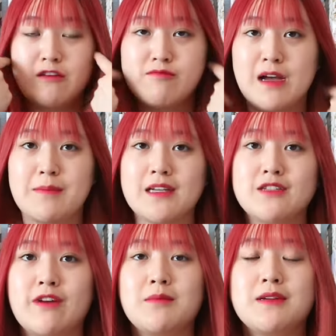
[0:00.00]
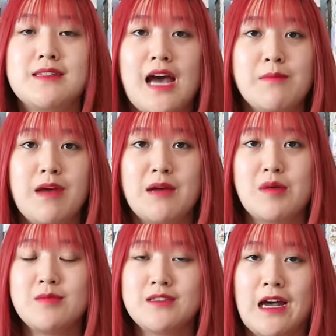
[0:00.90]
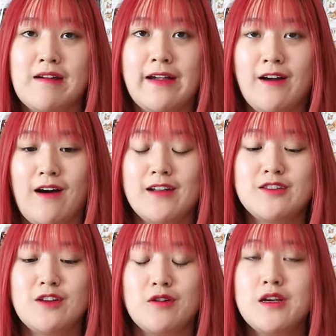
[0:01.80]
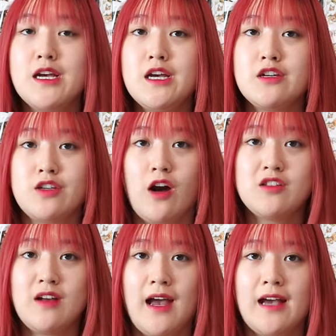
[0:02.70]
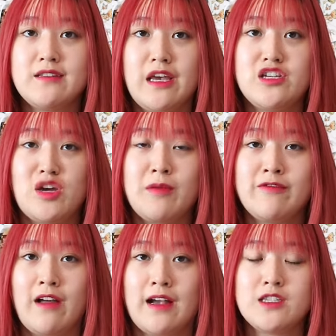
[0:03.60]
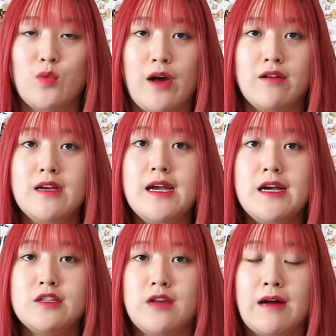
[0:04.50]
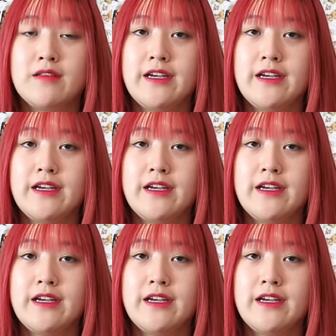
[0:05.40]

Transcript: with my best friend, Madame MM Style Icon. So, she also has a shopping vlog as well. So, I will